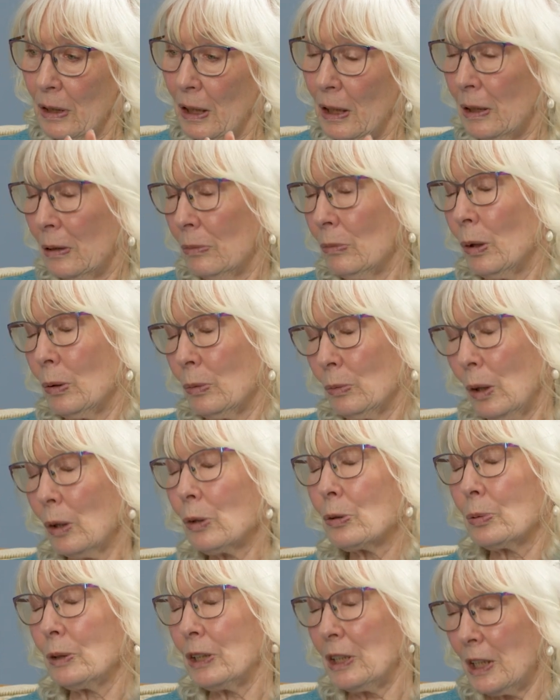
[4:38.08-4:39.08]

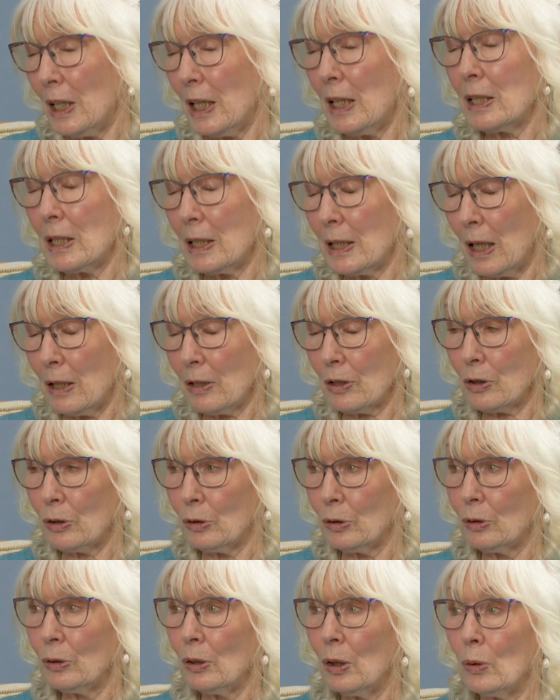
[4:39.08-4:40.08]
what we did in our
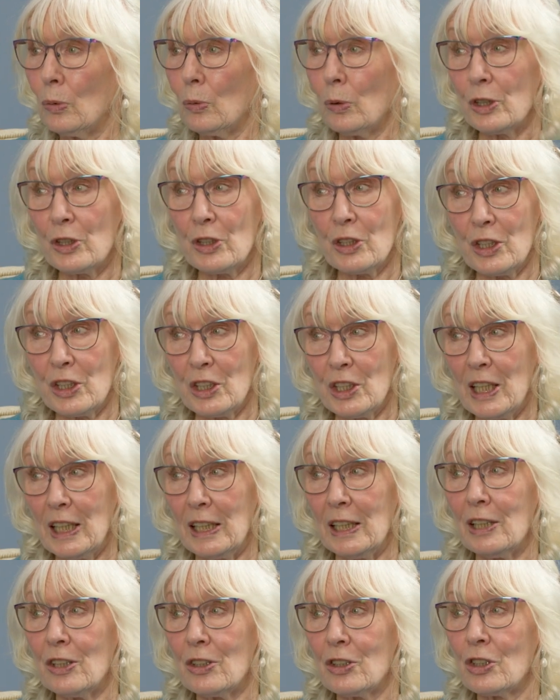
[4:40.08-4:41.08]
school was to
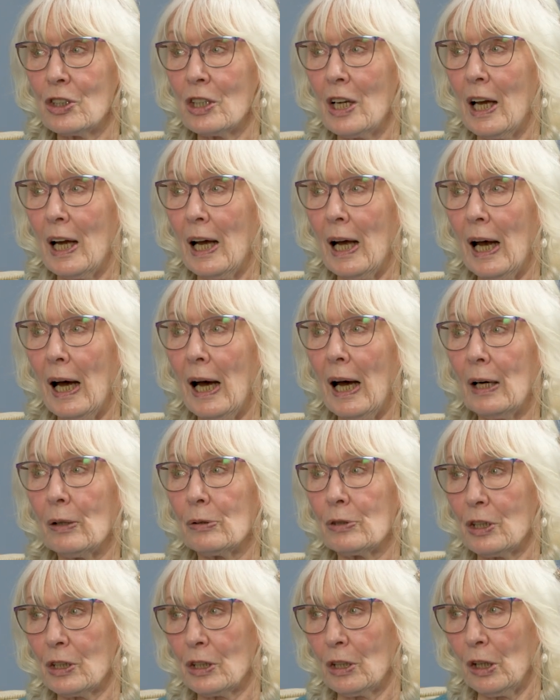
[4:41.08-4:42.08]
teach
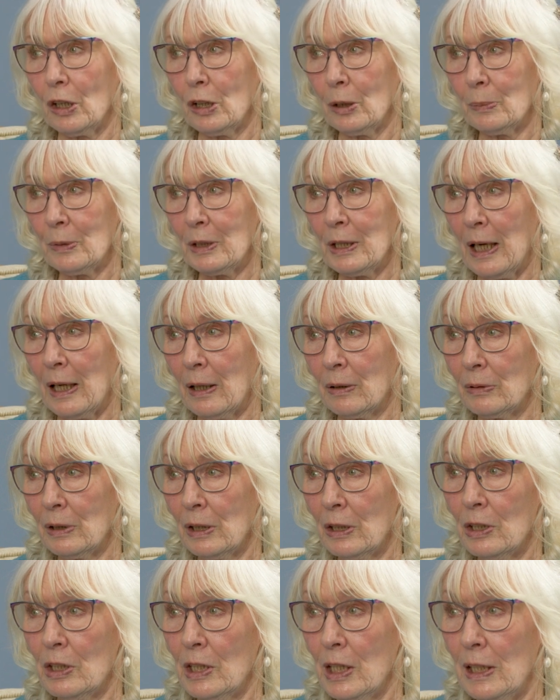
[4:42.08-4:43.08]
how to calm down,
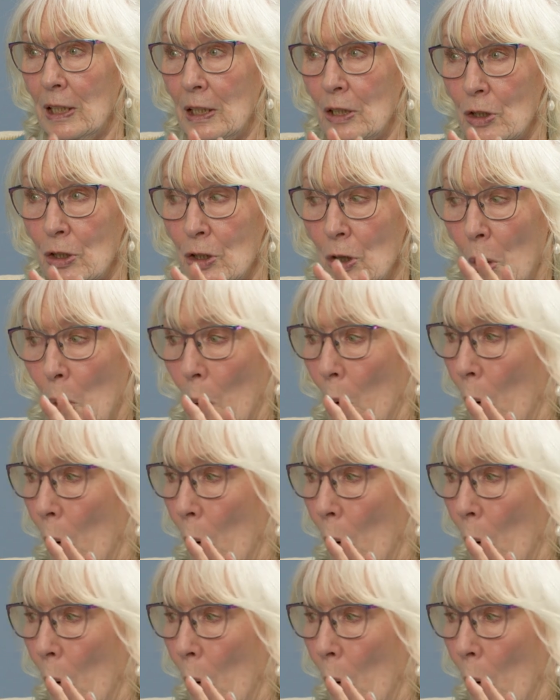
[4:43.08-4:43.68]
teach